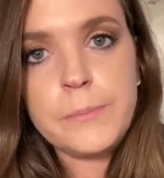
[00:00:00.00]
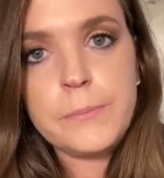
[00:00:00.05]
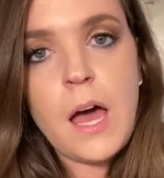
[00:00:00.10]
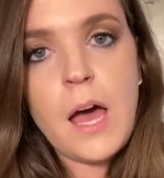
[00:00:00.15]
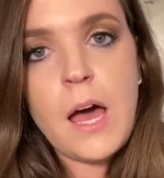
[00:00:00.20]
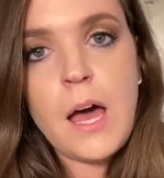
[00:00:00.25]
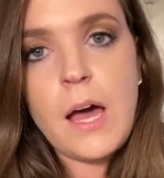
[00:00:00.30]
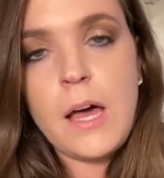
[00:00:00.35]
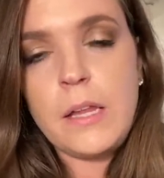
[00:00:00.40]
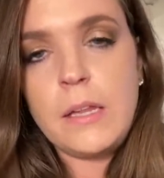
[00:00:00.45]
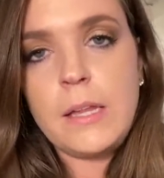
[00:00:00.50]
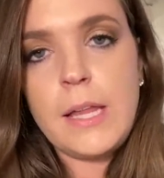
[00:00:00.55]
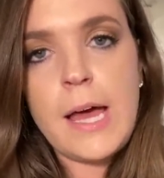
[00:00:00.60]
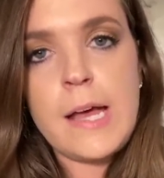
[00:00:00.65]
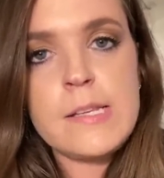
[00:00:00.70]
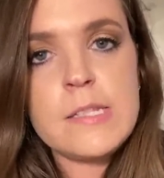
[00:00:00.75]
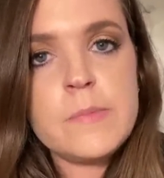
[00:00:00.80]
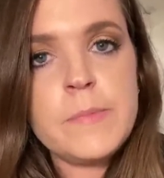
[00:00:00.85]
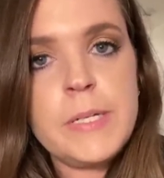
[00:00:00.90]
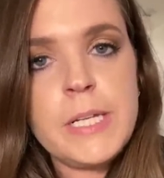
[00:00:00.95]
Uh,
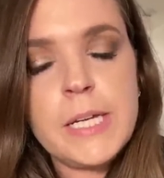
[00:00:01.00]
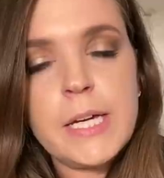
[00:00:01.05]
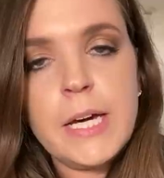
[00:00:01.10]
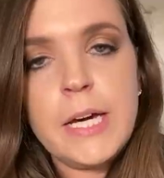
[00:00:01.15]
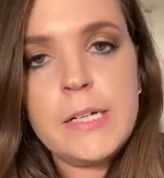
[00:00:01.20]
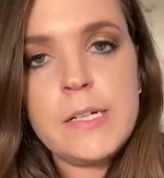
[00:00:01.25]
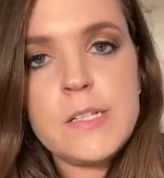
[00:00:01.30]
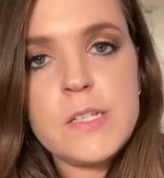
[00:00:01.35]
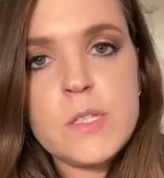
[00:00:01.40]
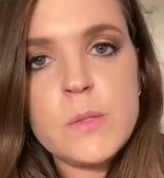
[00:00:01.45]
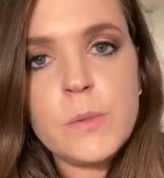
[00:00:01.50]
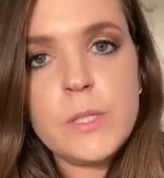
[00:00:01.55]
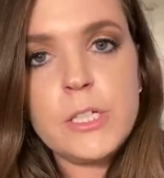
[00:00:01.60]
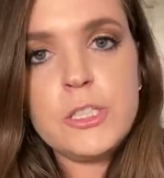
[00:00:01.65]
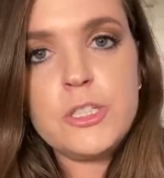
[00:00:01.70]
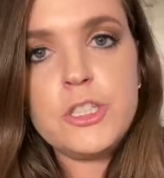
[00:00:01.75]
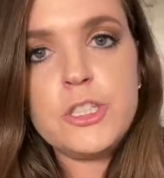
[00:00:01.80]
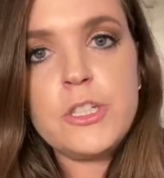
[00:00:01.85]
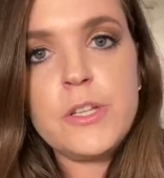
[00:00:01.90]
last minute kind of switch.